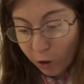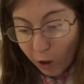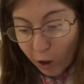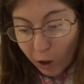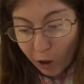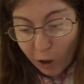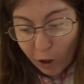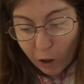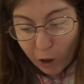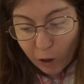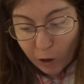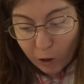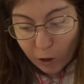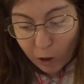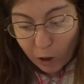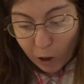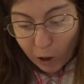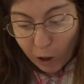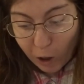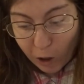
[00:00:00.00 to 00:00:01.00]
And
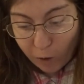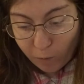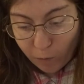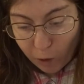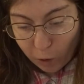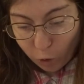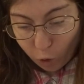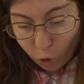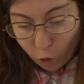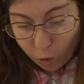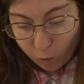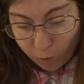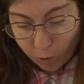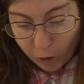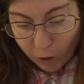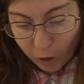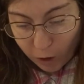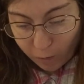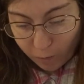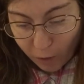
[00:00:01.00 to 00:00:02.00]
I had my tour one
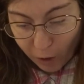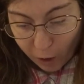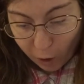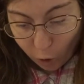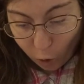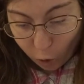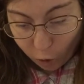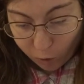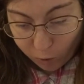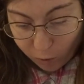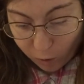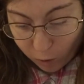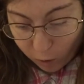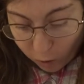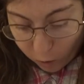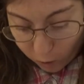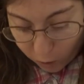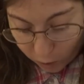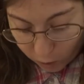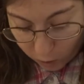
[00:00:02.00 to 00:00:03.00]
on my old
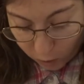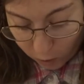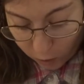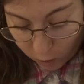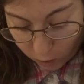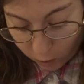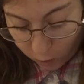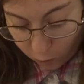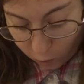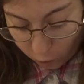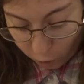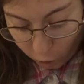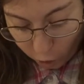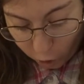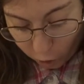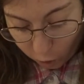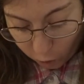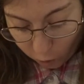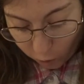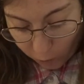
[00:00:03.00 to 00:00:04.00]
phone,
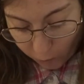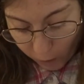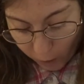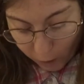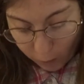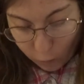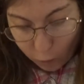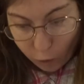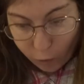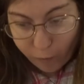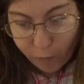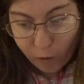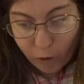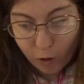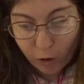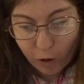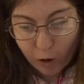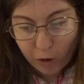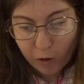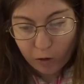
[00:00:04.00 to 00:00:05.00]
which we might move
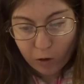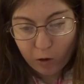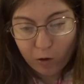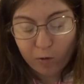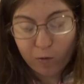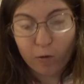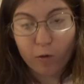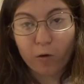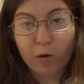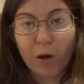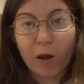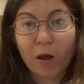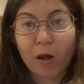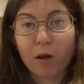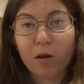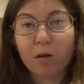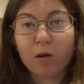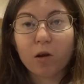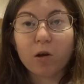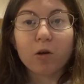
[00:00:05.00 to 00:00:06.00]
to like this phone
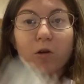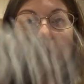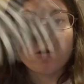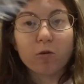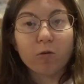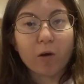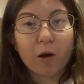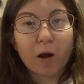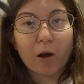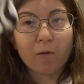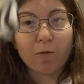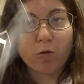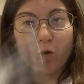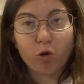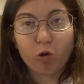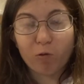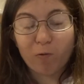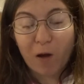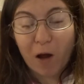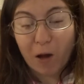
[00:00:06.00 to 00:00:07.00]
case. So we have
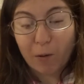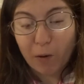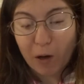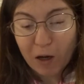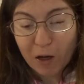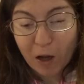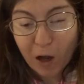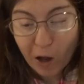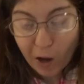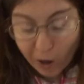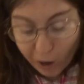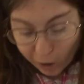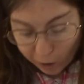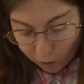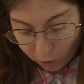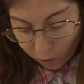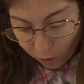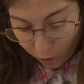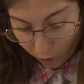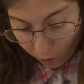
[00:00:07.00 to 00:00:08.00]
two pop
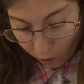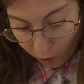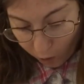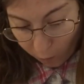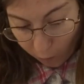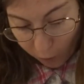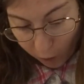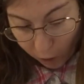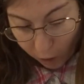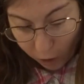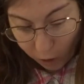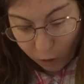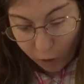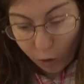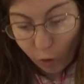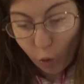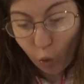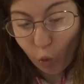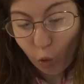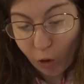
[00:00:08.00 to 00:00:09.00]
sockets because
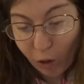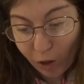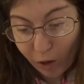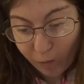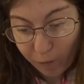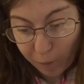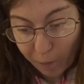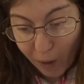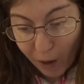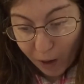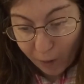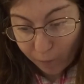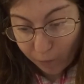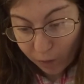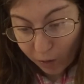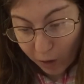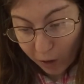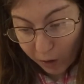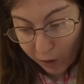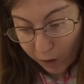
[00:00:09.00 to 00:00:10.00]
we love pop
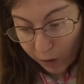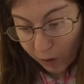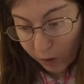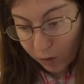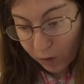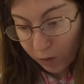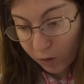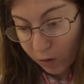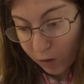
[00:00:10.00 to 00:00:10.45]
sockets